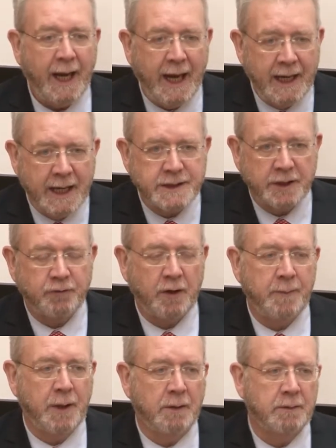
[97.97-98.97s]
It is a
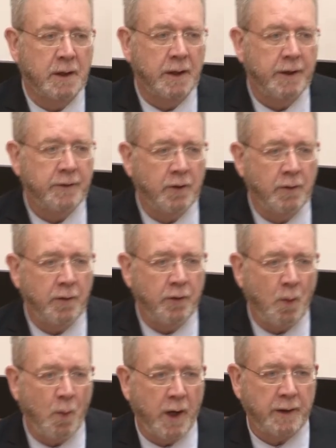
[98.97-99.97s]
tribute to
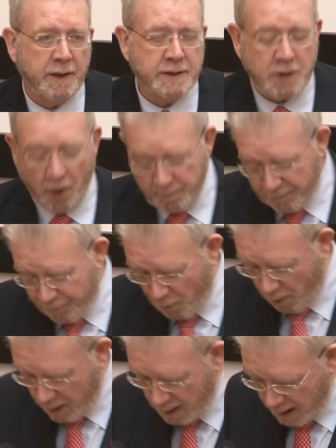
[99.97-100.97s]
the work that has gone
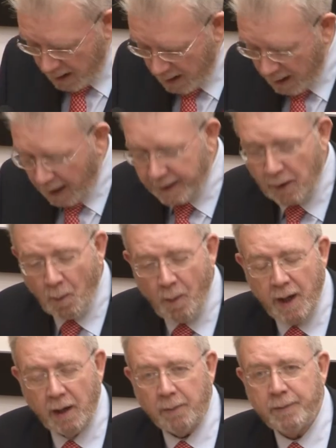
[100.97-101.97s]
before, and it
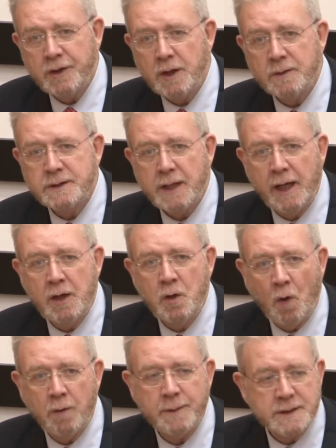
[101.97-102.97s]
will produce
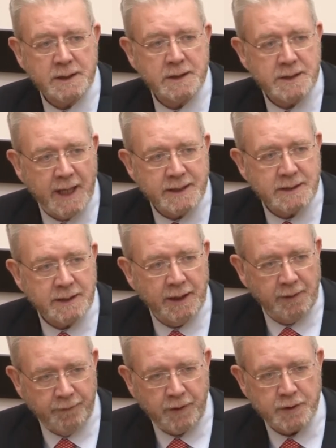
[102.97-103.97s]
enormous success
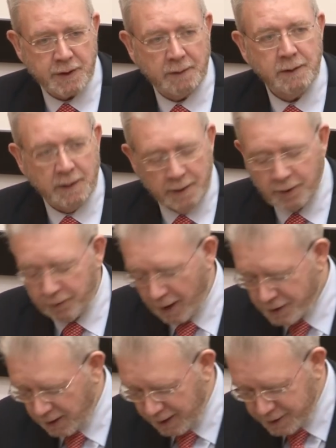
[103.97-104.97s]
in the future.
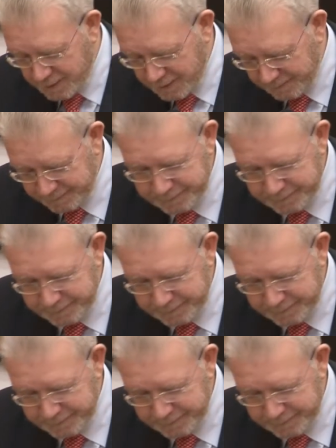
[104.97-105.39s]
Congratulations.